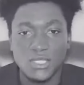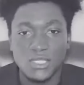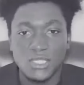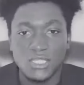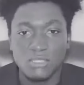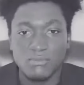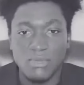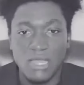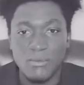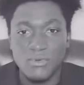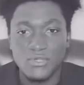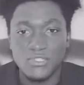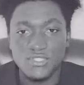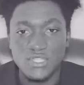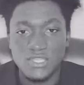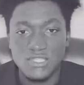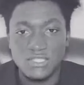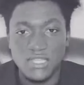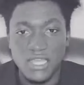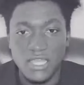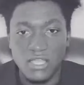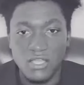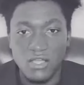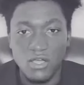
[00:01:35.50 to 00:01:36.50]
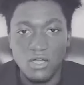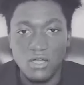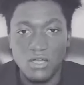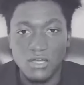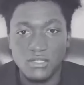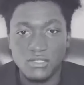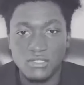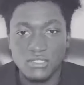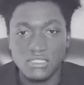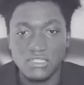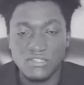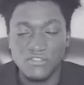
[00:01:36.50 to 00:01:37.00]
The Bible says that God
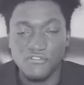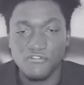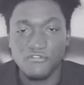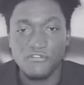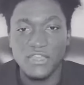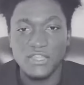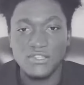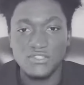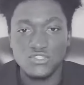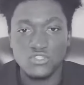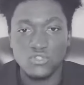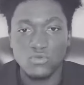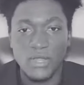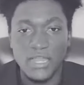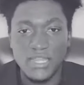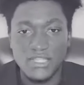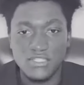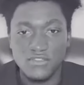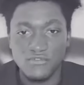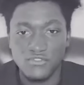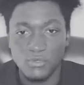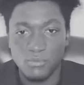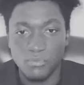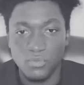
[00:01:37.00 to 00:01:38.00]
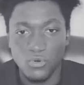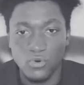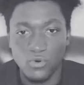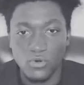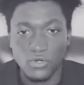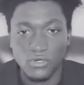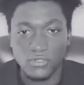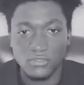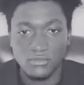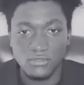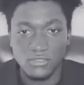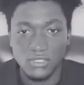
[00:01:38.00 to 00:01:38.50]
defends the rights of the
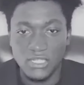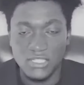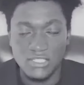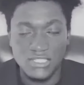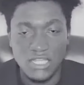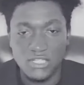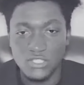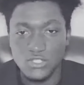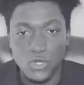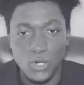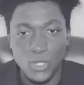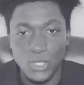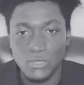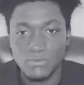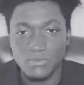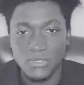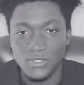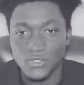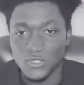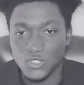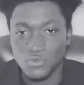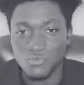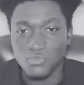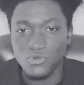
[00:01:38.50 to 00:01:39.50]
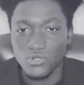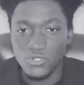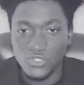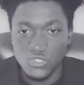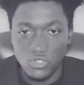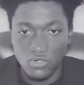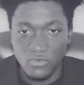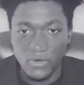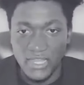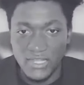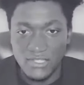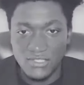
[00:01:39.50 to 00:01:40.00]
poor. He's not talking about the
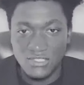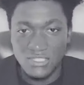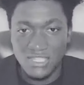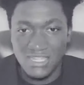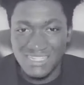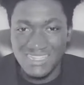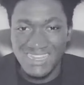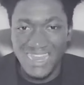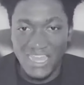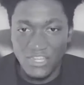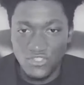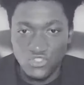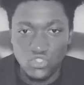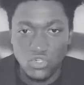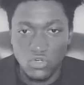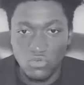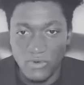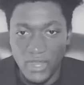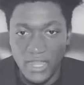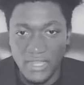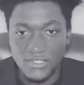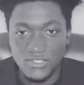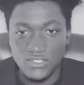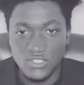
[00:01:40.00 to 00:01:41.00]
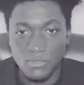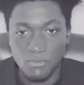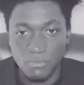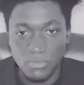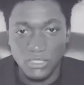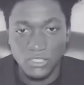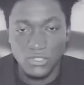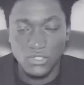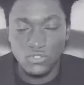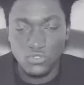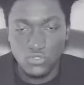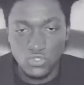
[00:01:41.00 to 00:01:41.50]
spiritual rights, the natural rights, the
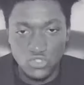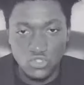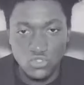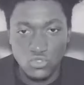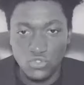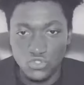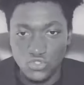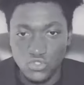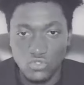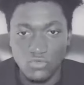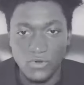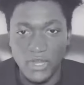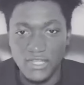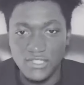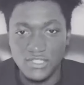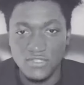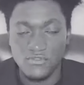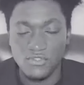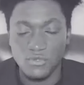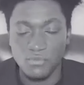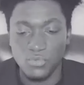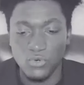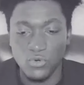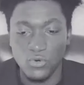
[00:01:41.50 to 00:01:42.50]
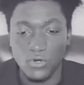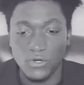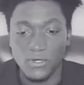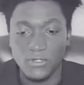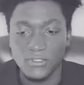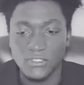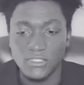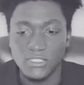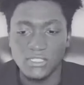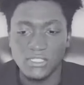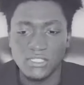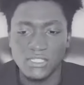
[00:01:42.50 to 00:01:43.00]
political, social rights of the poor.
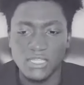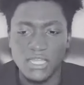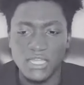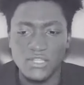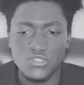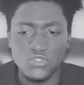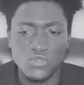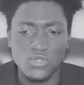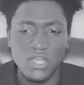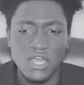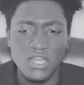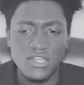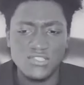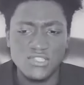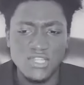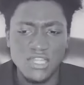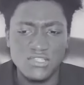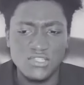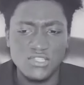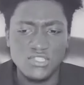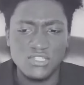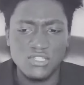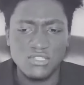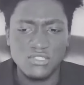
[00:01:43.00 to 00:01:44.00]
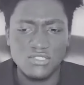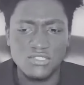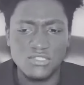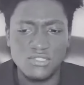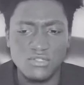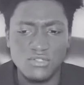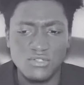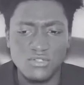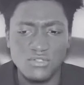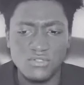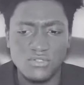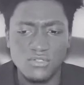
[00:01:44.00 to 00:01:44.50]
And so God is not just
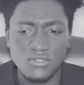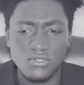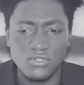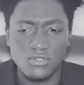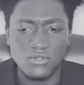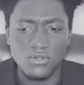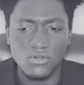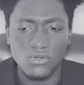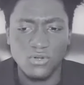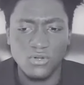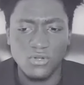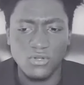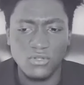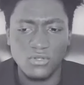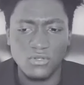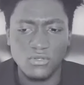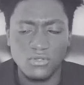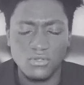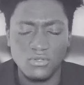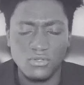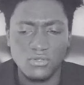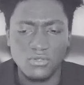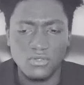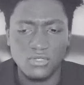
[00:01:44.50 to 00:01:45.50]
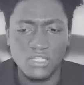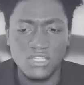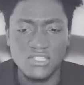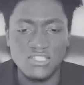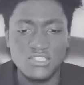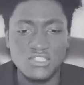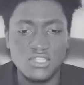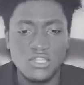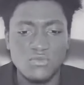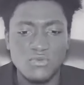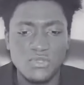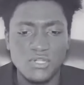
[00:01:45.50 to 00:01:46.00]
considered or
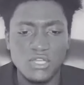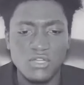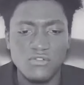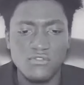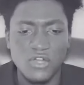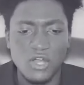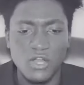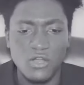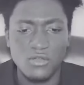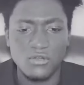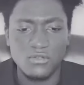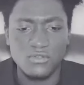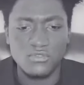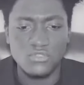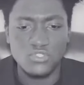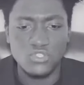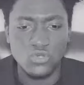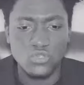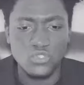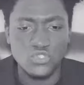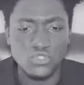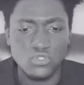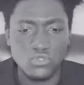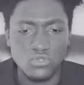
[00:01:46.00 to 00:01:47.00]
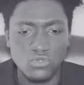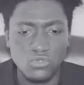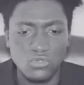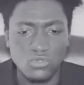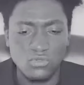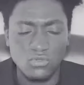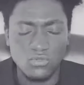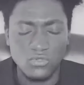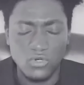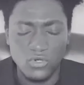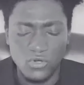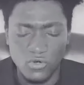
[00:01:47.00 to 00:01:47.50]
considerate of our social
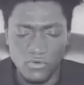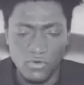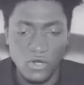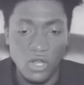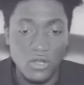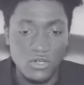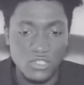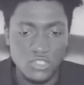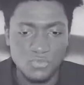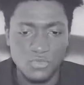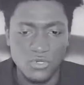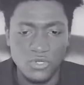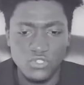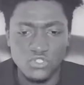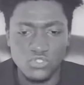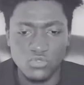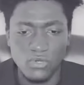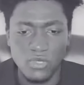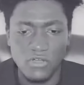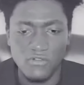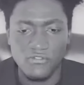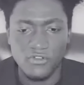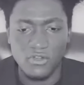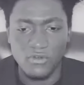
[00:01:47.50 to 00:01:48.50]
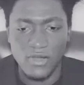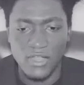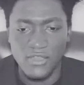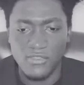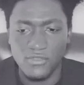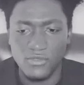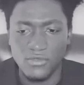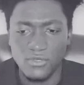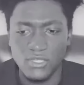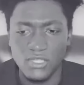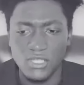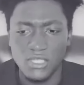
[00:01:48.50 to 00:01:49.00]
or our spiritual welfare,
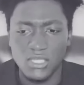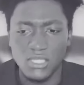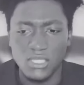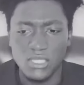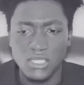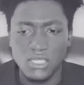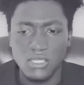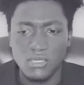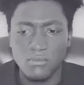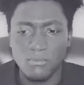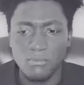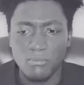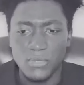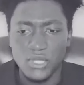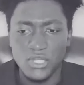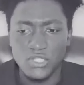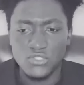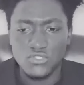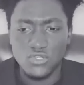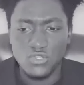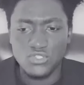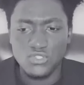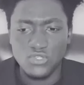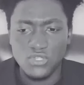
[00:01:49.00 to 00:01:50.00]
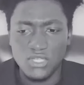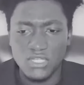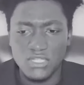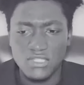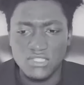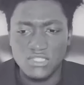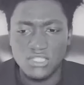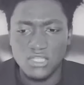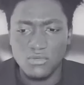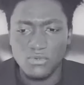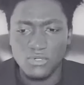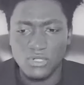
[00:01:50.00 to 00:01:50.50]
rather, but he's also
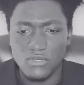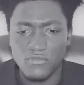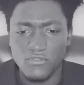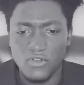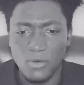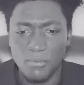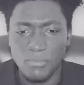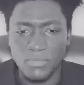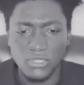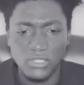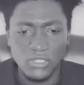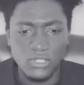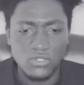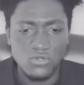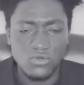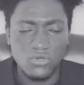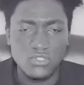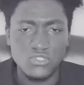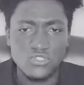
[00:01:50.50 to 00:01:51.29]
considerate of our political and